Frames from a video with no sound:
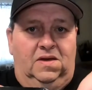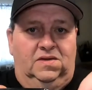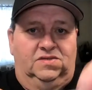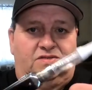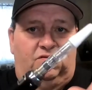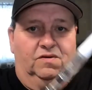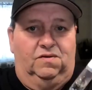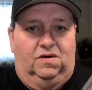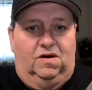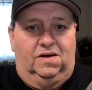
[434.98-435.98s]
You screw
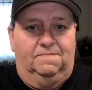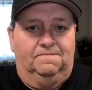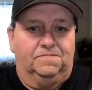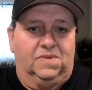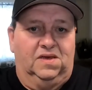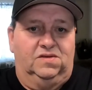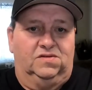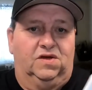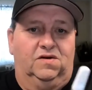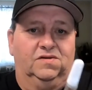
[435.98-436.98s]
it on, and you
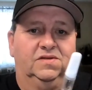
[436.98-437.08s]
turn the